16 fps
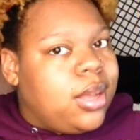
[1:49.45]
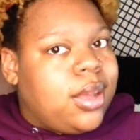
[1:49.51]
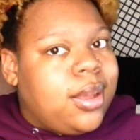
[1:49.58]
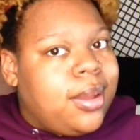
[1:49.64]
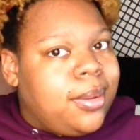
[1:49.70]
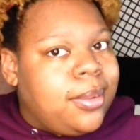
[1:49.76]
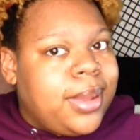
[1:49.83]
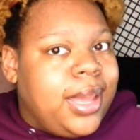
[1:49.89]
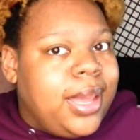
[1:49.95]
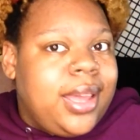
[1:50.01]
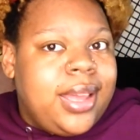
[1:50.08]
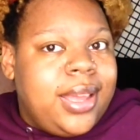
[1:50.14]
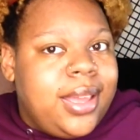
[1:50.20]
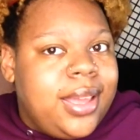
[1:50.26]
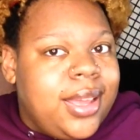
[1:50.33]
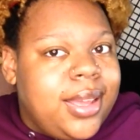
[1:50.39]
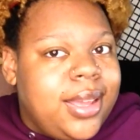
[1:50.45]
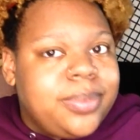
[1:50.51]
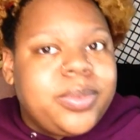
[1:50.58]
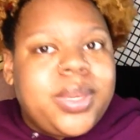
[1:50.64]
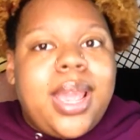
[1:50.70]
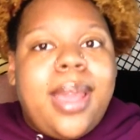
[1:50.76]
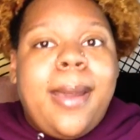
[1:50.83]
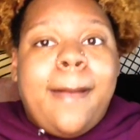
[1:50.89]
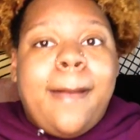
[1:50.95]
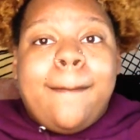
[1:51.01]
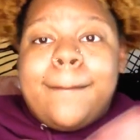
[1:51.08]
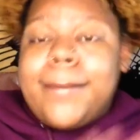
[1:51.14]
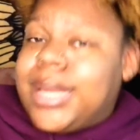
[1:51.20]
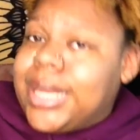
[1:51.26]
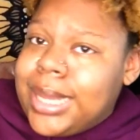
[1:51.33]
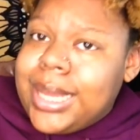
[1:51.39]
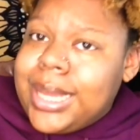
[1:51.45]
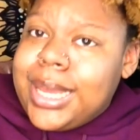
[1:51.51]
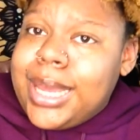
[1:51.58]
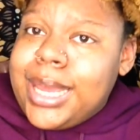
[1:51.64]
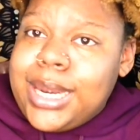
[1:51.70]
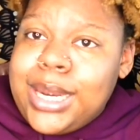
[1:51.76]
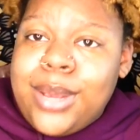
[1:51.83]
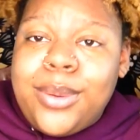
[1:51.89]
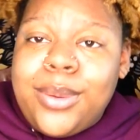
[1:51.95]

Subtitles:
Okay, but